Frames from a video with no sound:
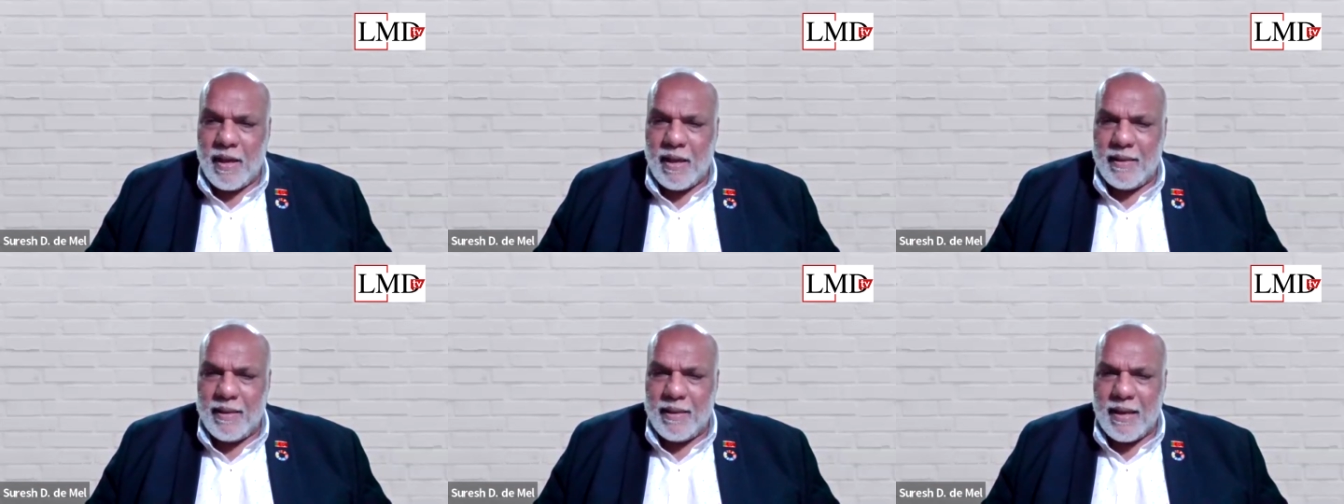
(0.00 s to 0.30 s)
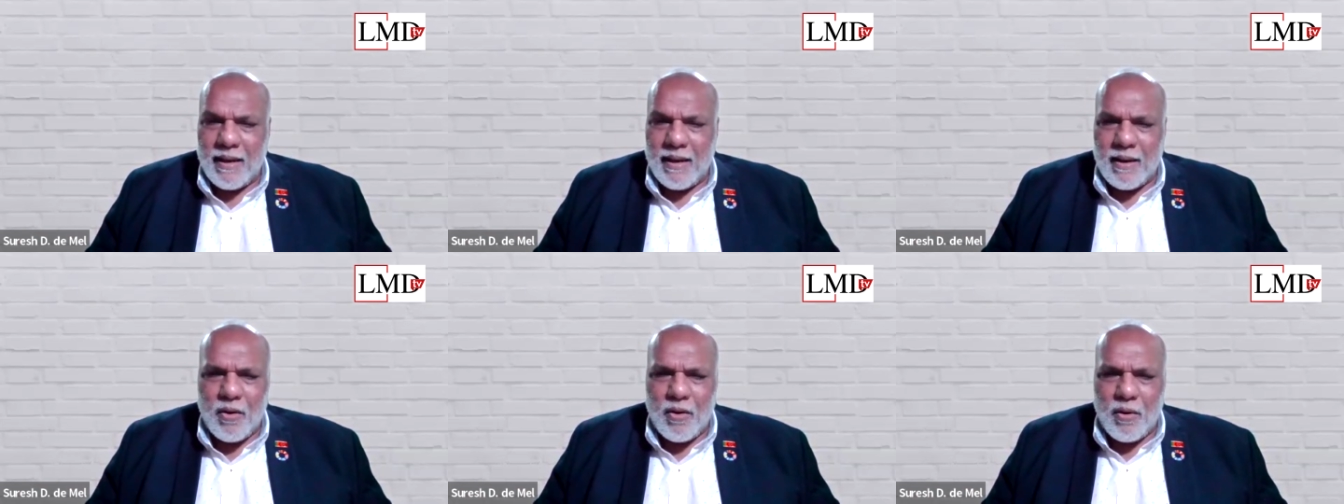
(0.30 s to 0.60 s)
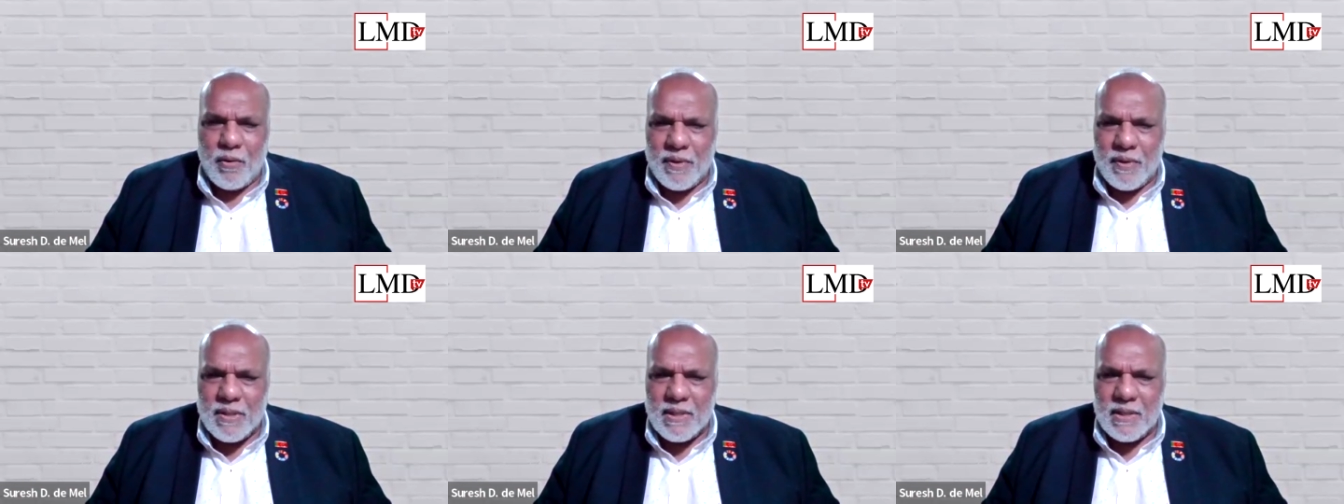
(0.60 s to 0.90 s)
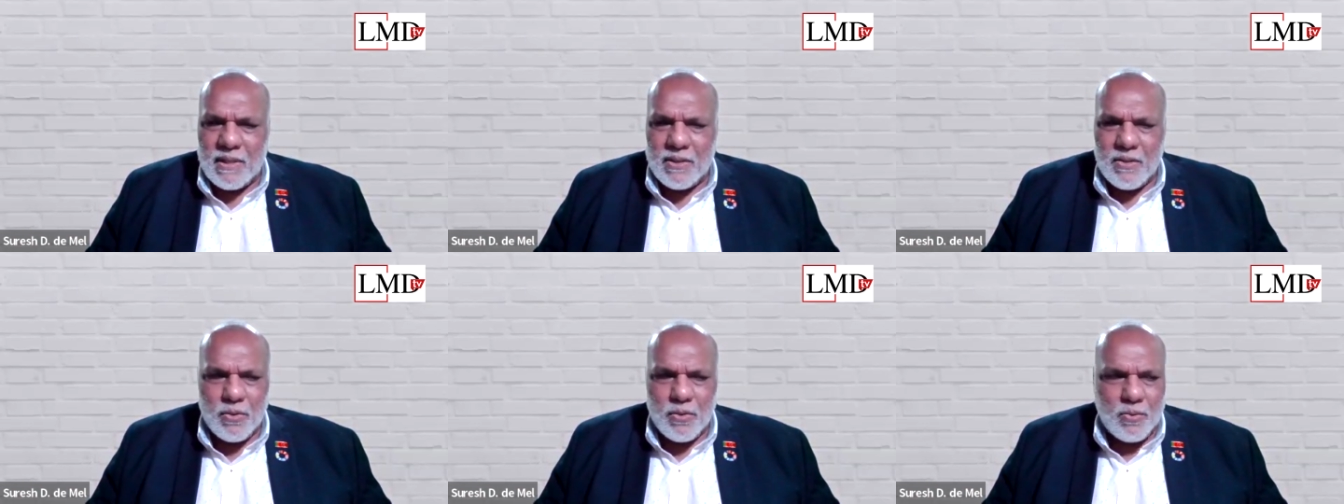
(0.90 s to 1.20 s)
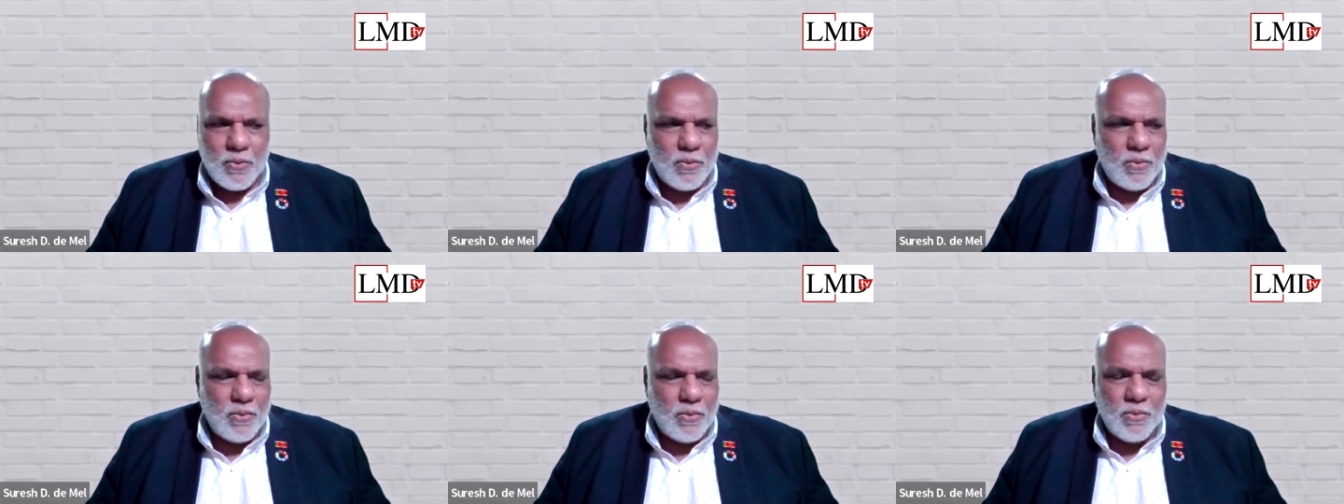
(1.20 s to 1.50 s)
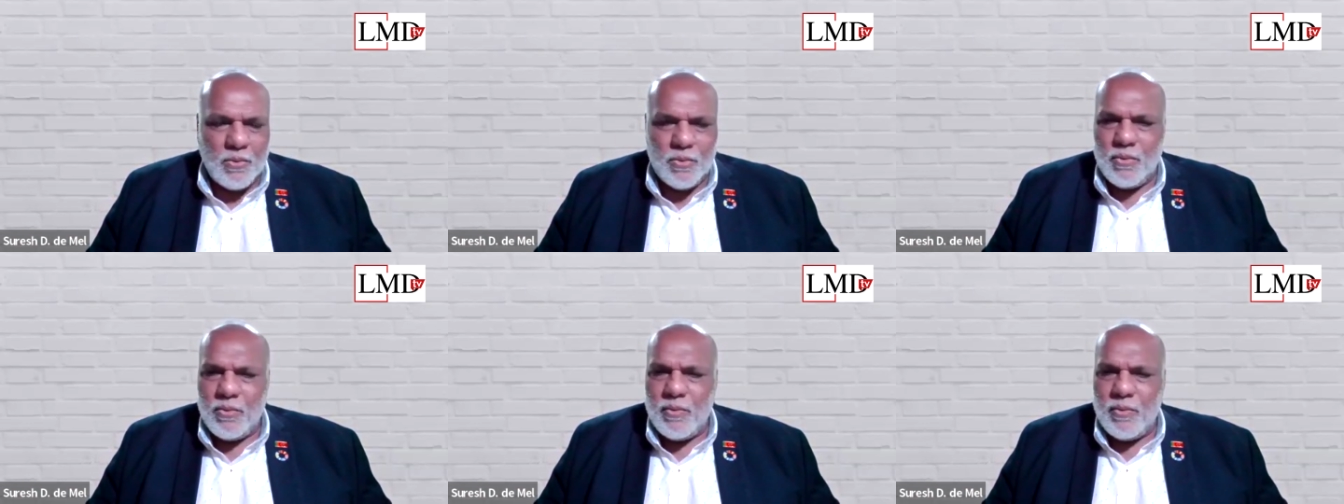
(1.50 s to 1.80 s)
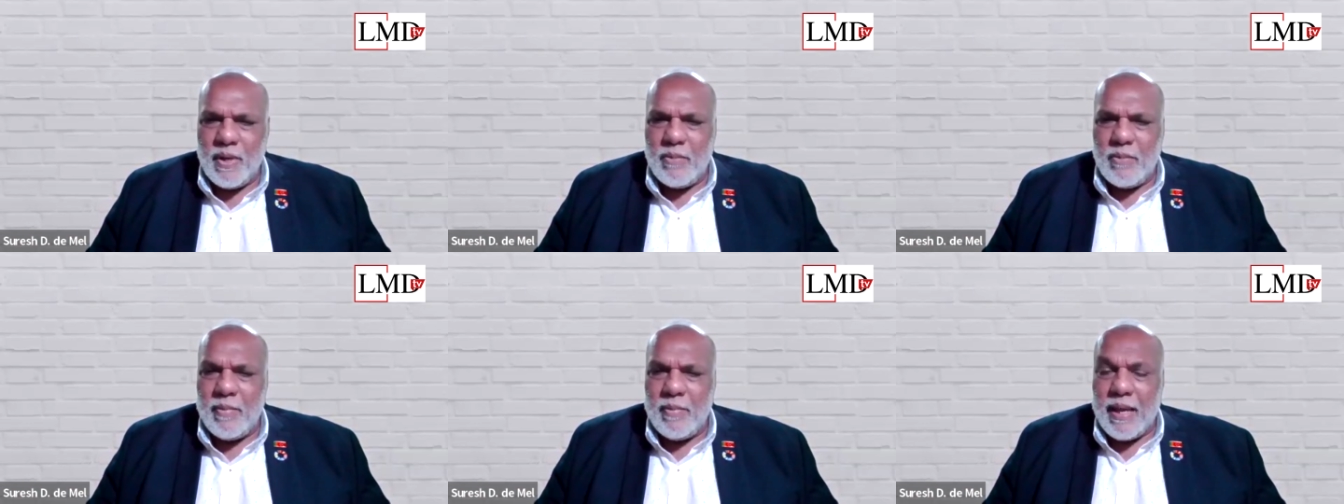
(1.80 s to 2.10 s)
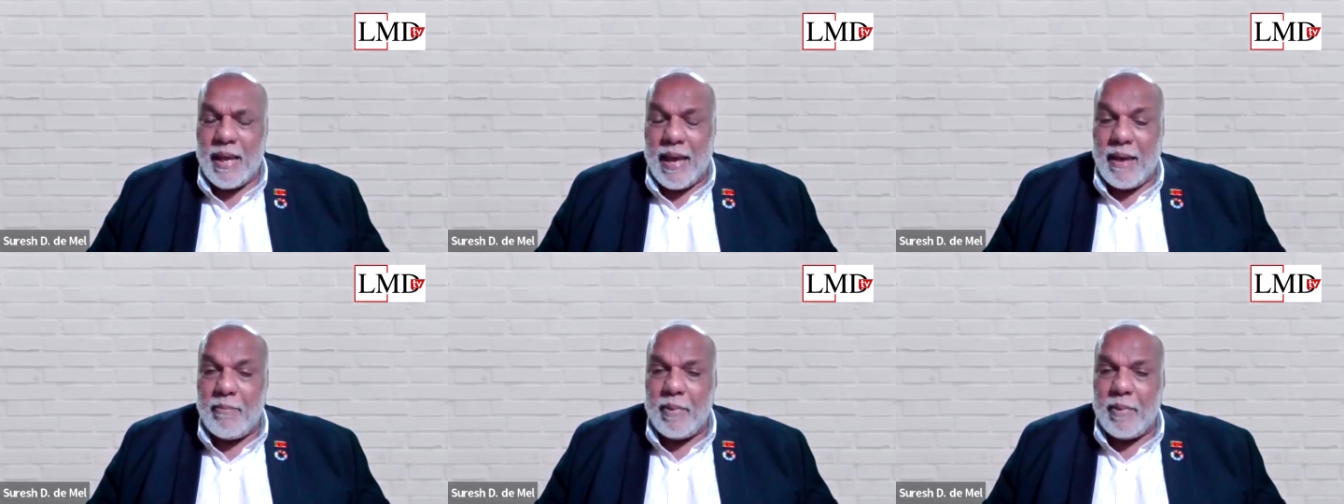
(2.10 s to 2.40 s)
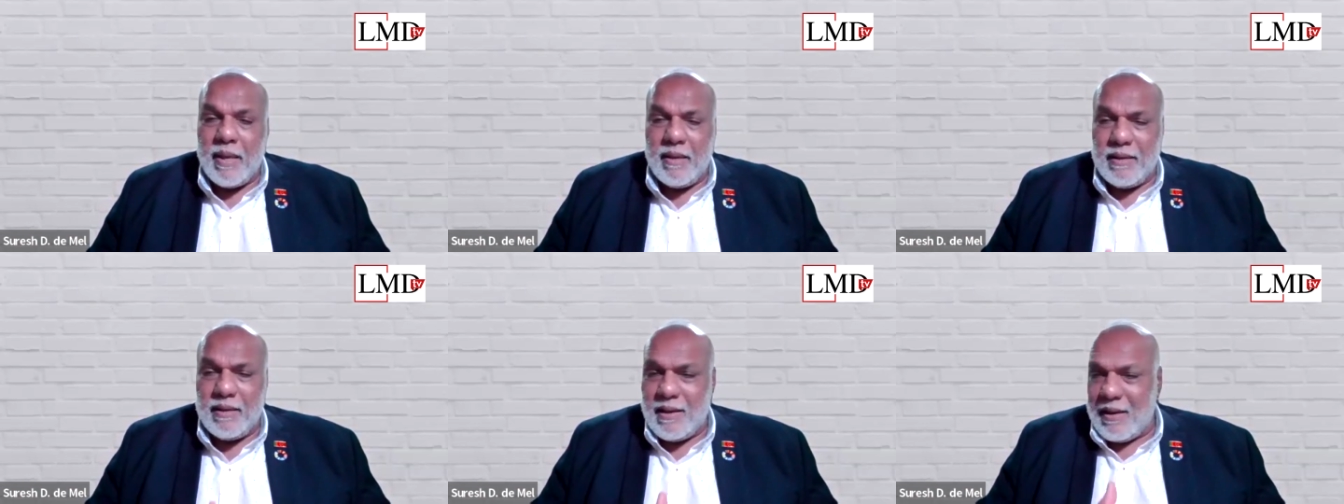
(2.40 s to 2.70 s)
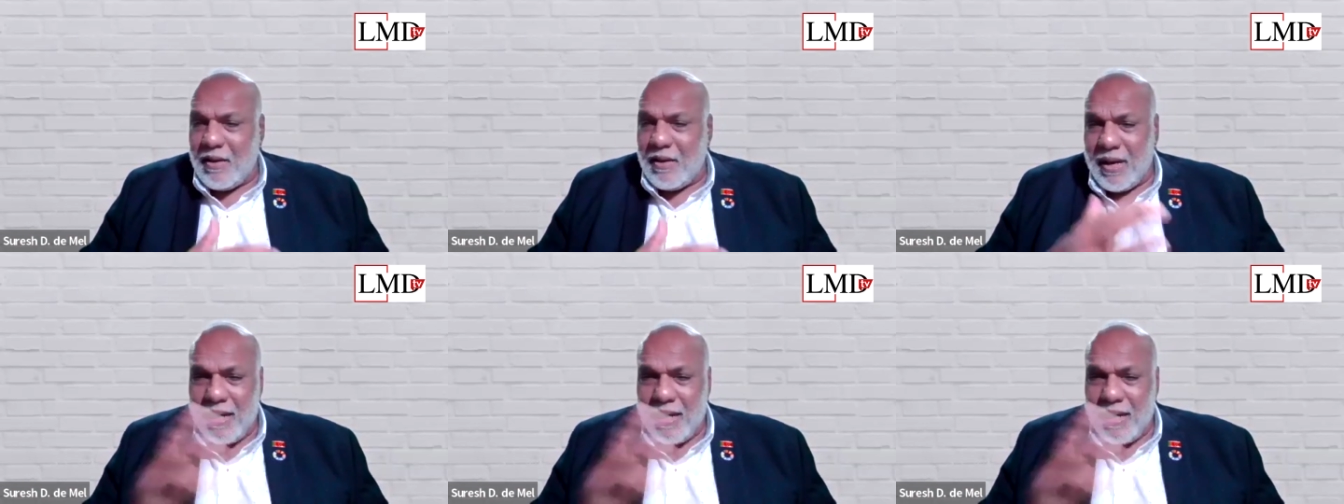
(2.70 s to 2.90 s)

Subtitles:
where there are officers who will be happy